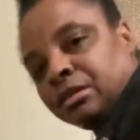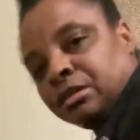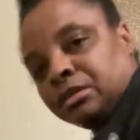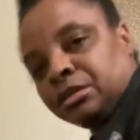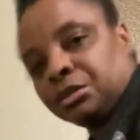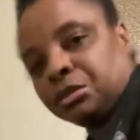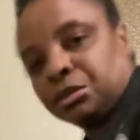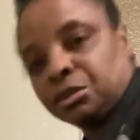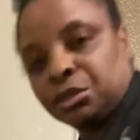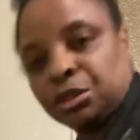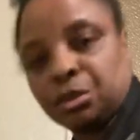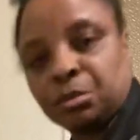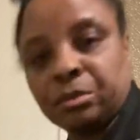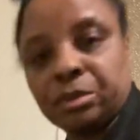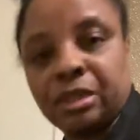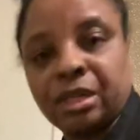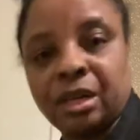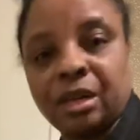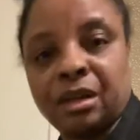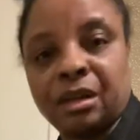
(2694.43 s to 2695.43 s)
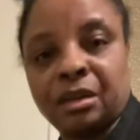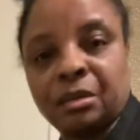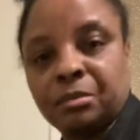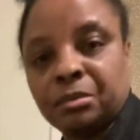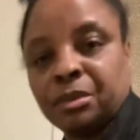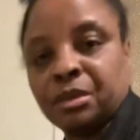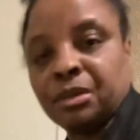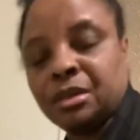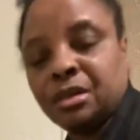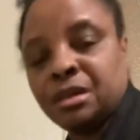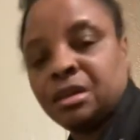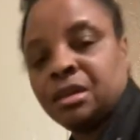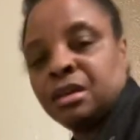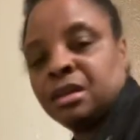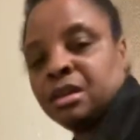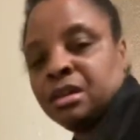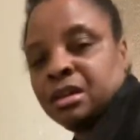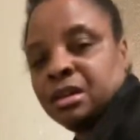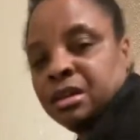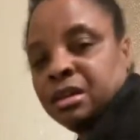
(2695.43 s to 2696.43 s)
So sometimes
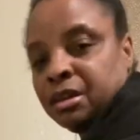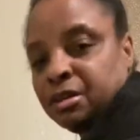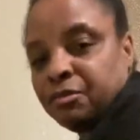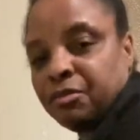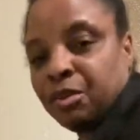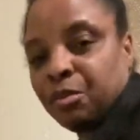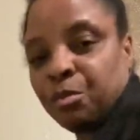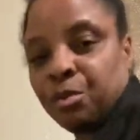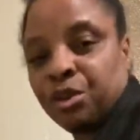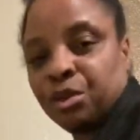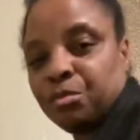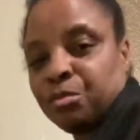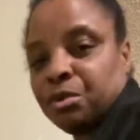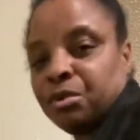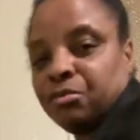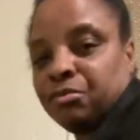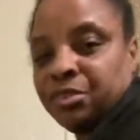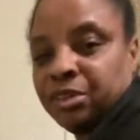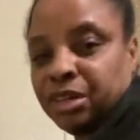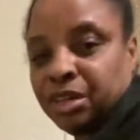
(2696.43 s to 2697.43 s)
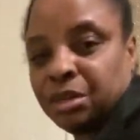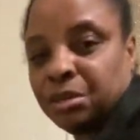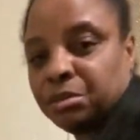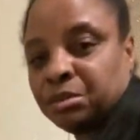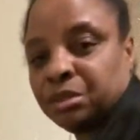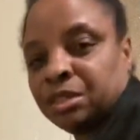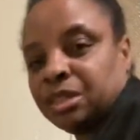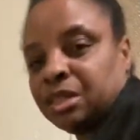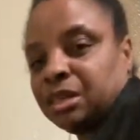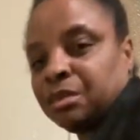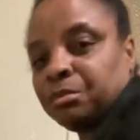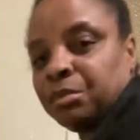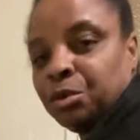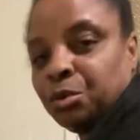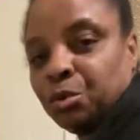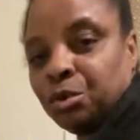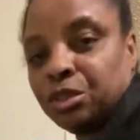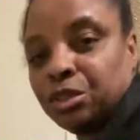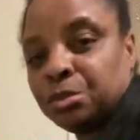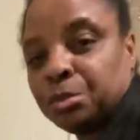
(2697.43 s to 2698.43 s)
if I be in my videos and I be
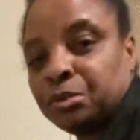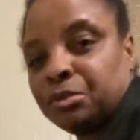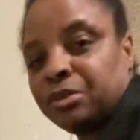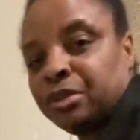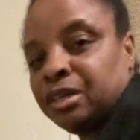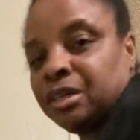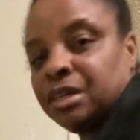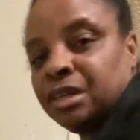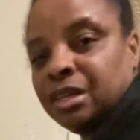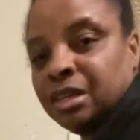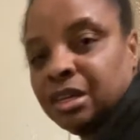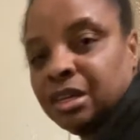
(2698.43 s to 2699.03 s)
whispering,